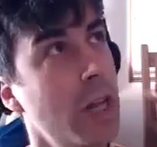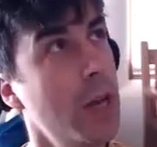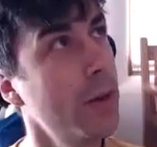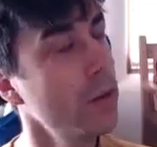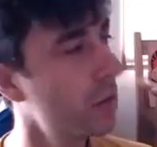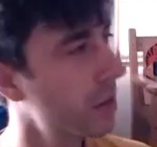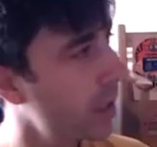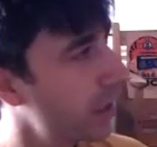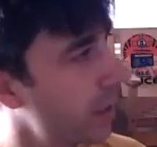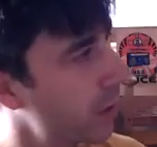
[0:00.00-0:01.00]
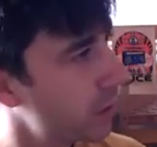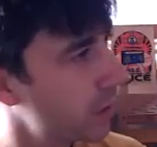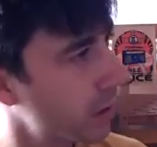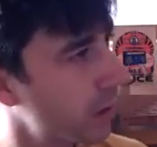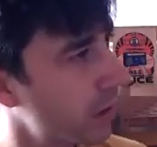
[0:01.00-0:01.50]
time I used Sidekick was
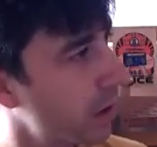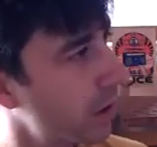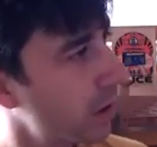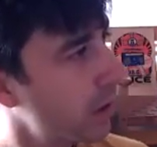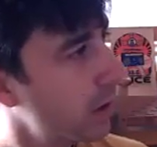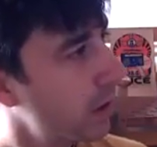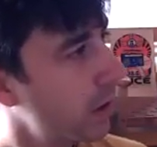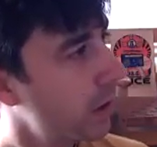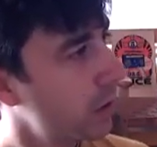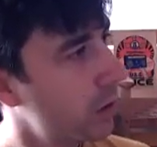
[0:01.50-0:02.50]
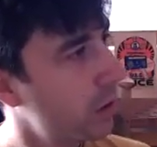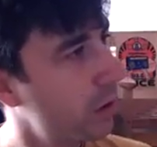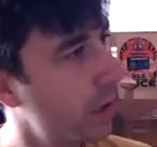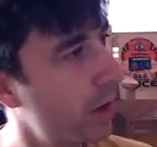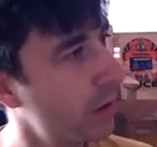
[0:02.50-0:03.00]
in
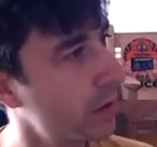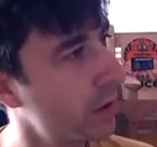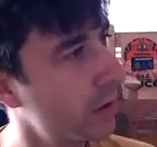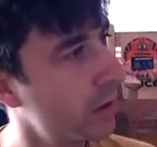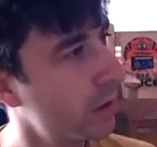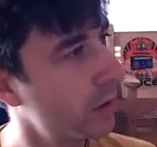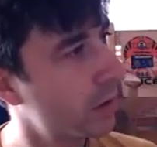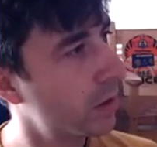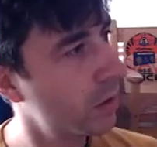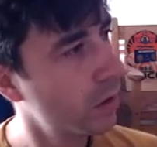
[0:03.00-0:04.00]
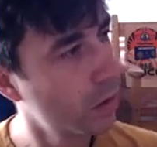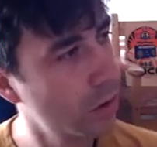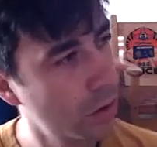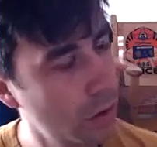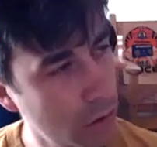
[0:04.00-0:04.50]

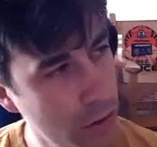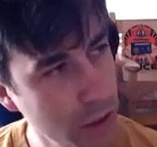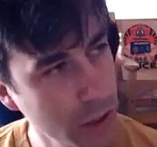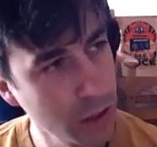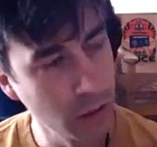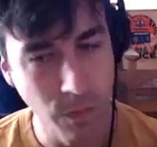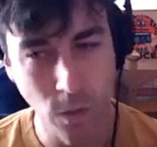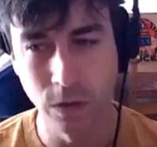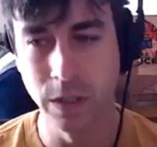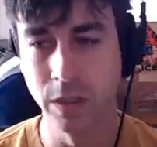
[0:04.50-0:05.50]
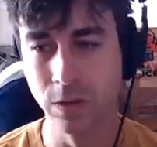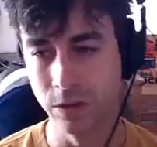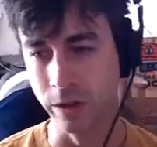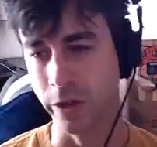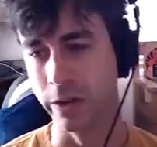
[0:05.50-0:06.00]
2013 or 14 or
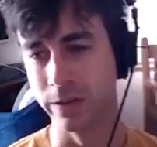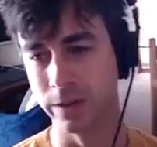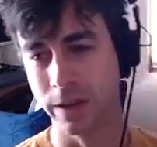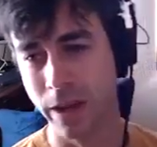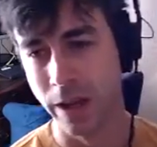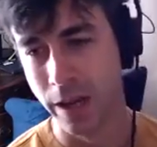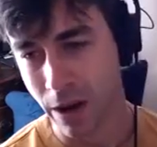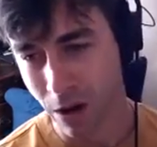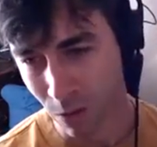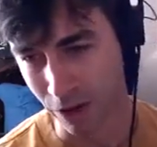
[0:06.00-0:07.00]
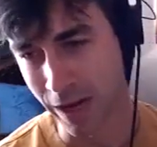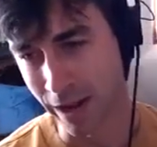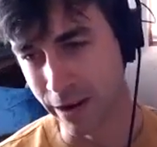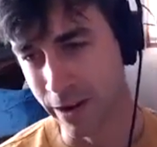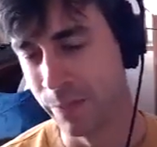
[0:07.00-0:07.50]
so, and I was working
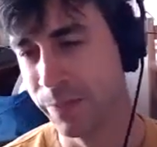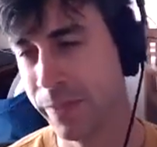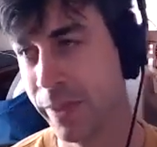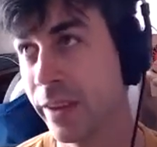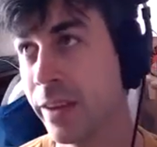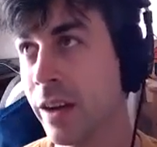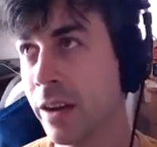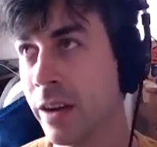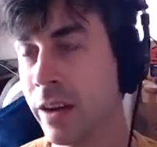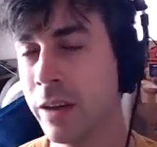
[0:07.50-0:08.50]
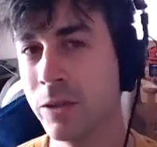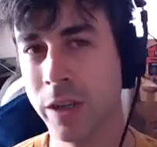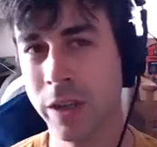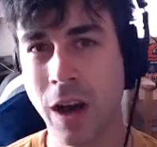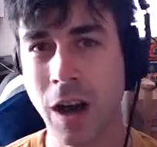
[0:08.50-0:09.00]
at it was a
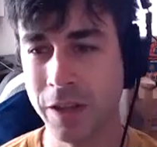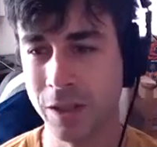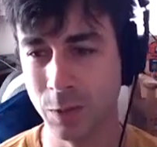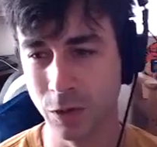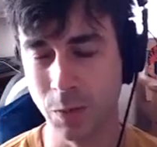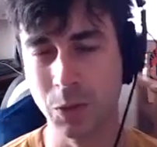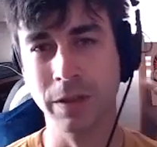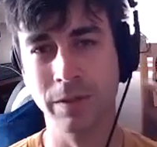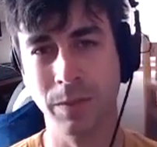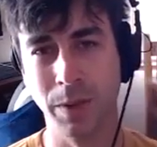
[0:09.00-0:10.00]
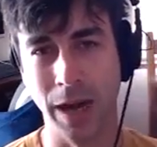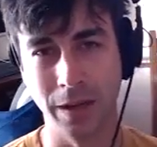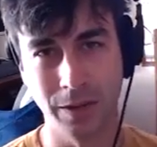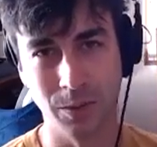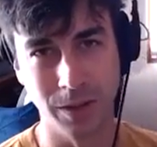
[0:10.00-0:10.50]
coffee subscription
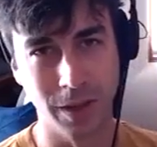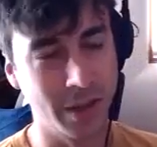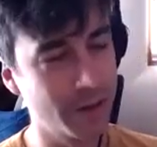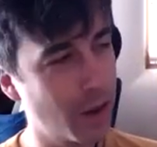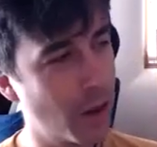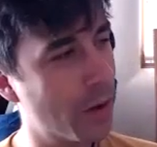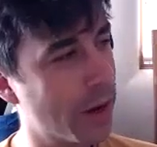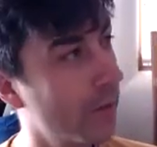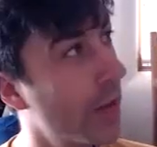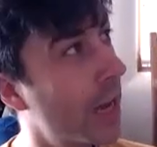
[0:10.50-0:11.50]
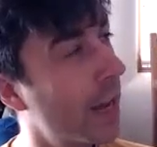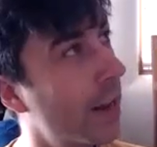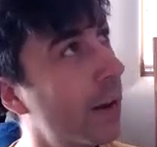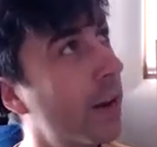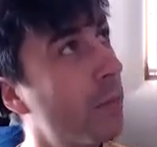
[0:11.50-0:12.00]
box was the company, and